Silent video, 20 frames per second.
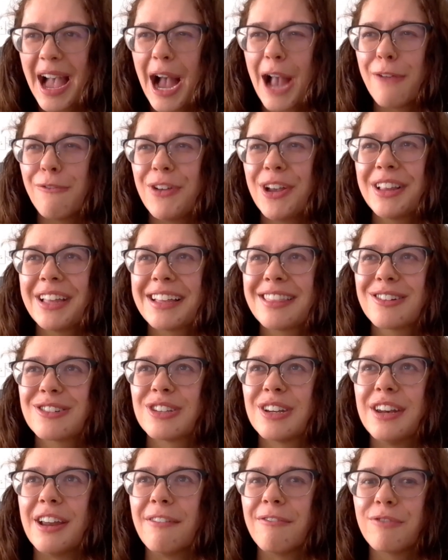I feel like
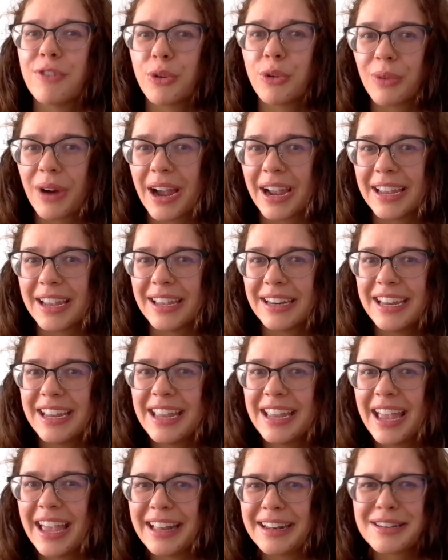there's enough
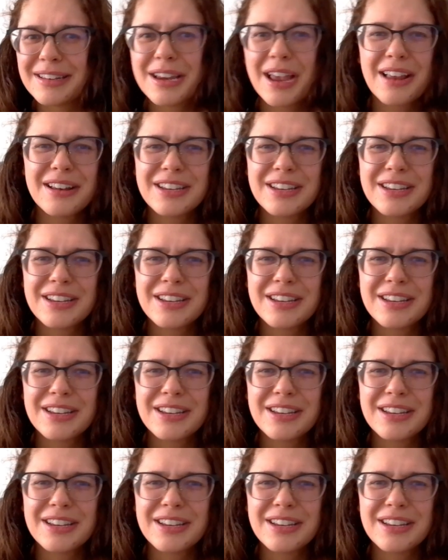variety and